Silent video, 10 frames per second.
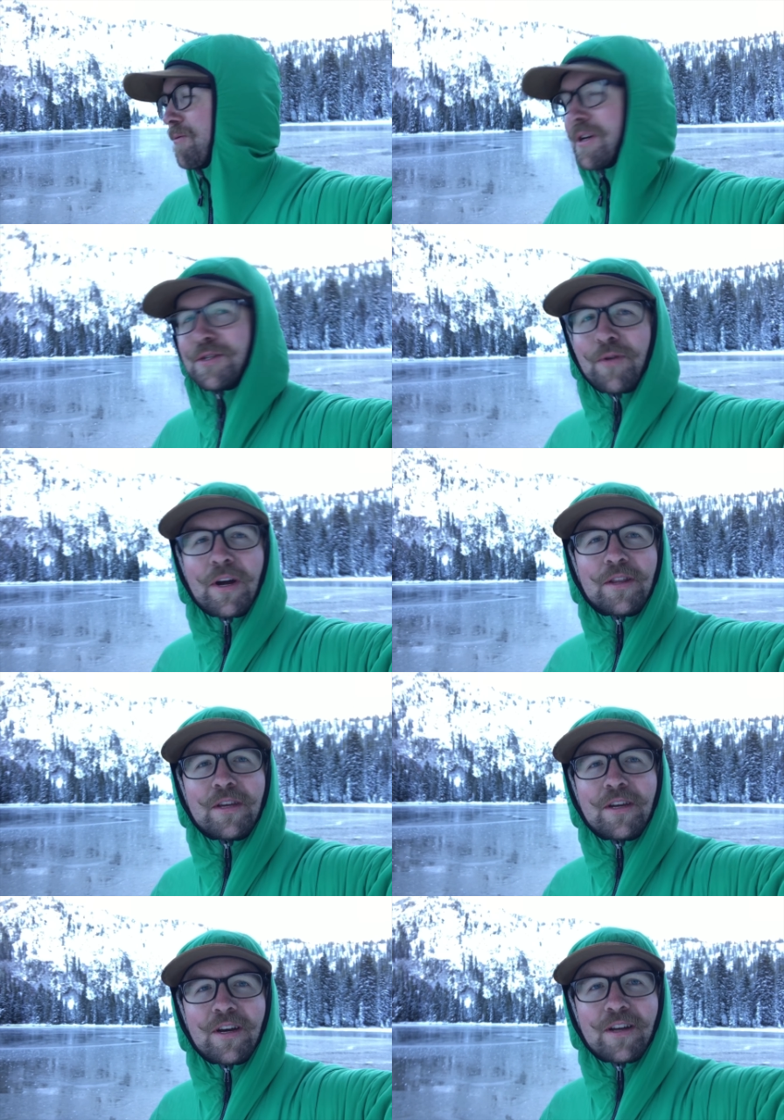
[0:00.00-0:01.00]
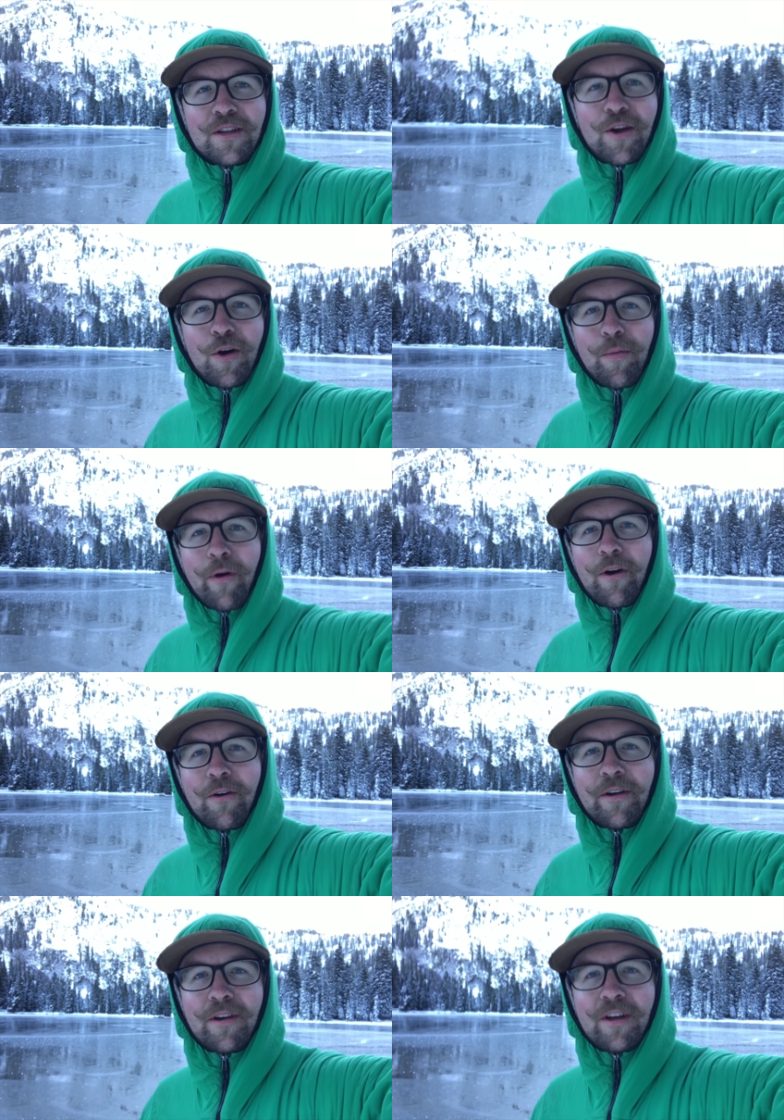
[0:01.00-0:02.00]
resurrect the, uh, the
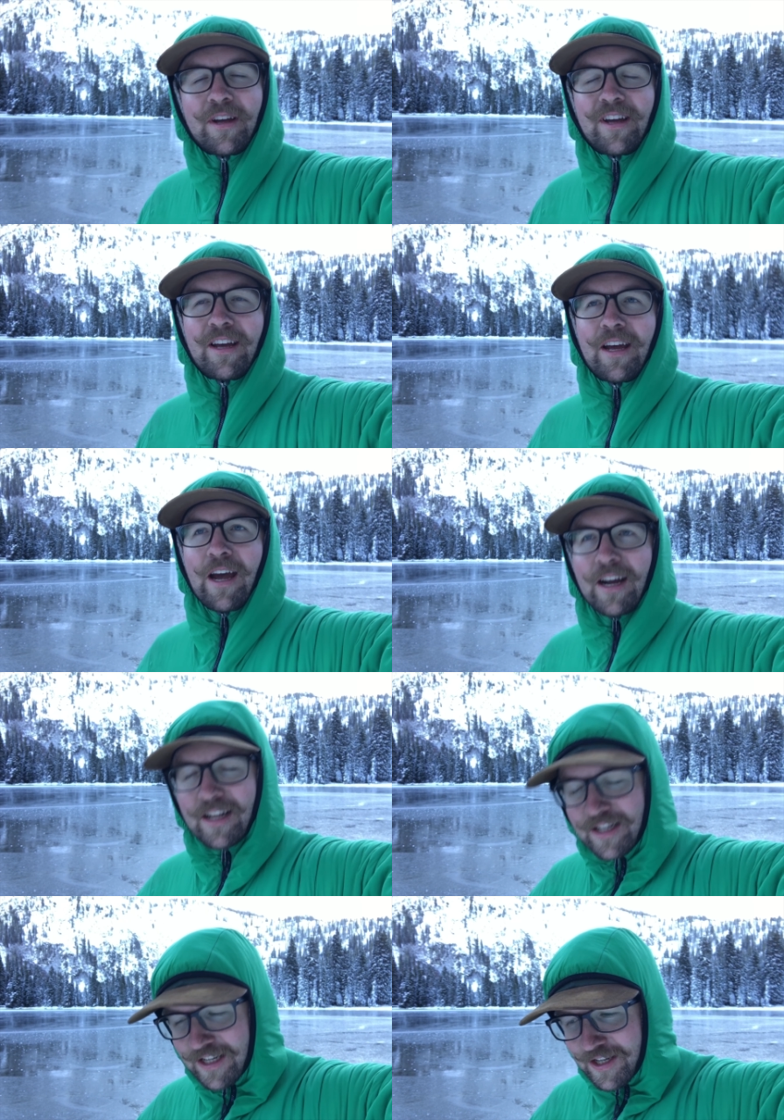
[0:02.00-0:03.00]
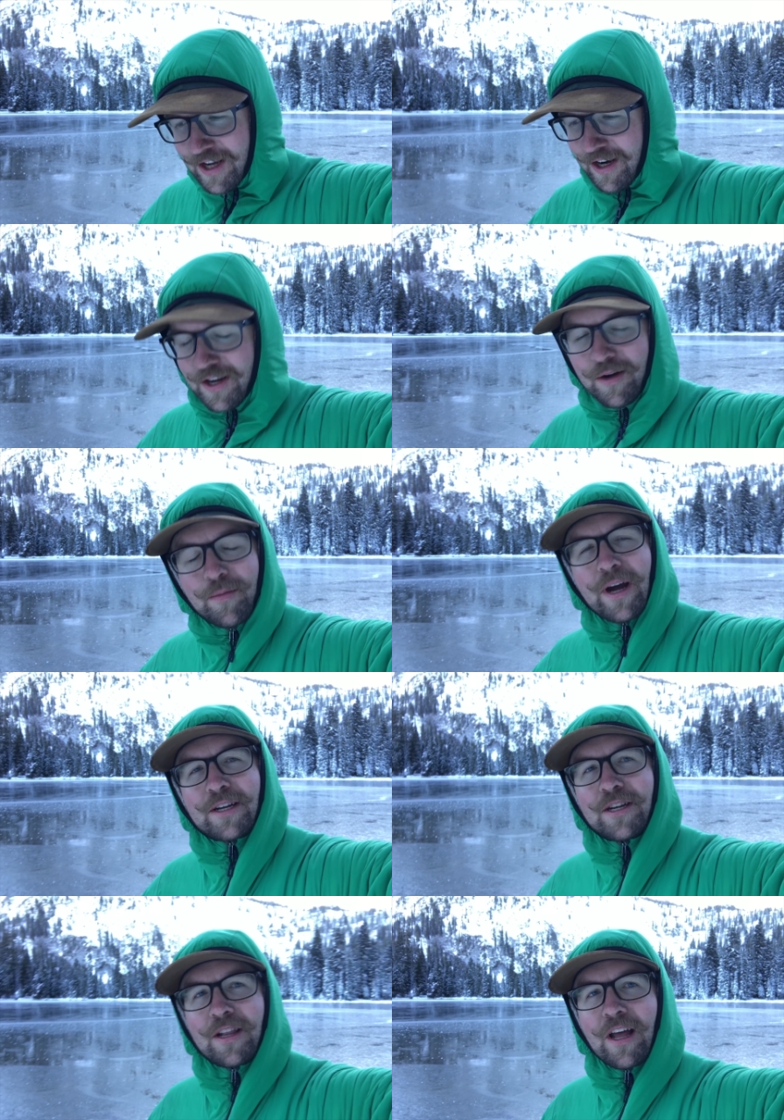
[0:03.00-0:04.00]
GoPro and, and it did not come back
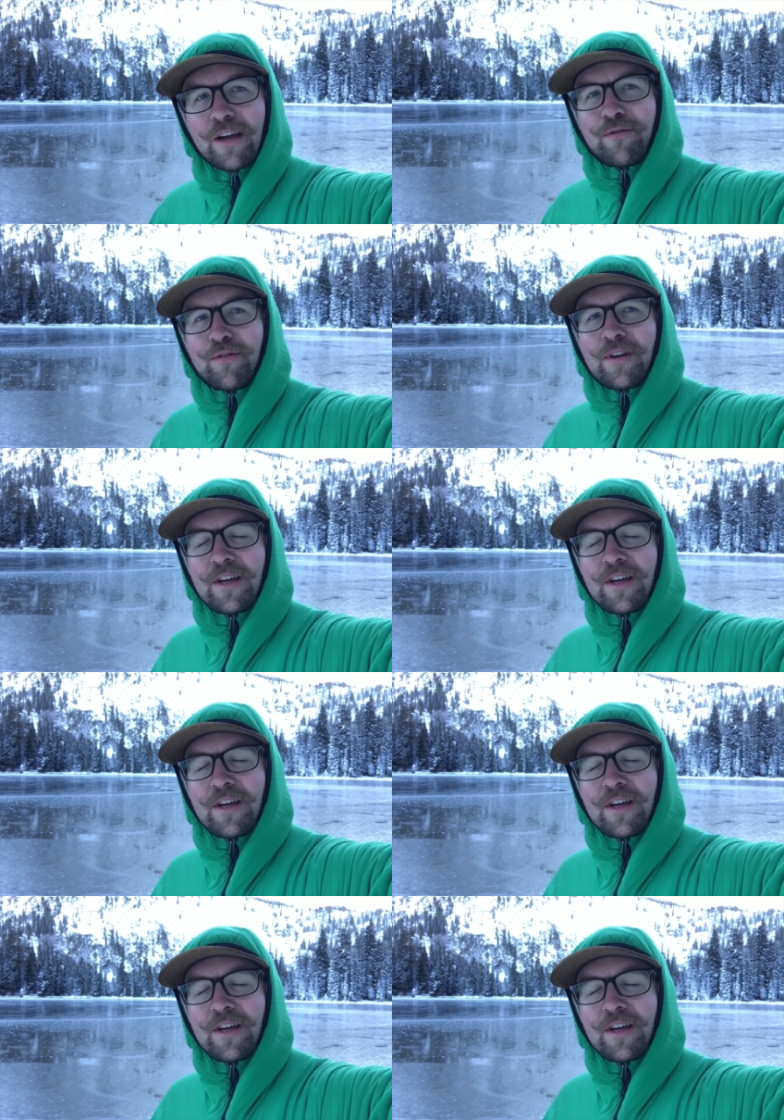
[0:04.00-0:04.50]
to life.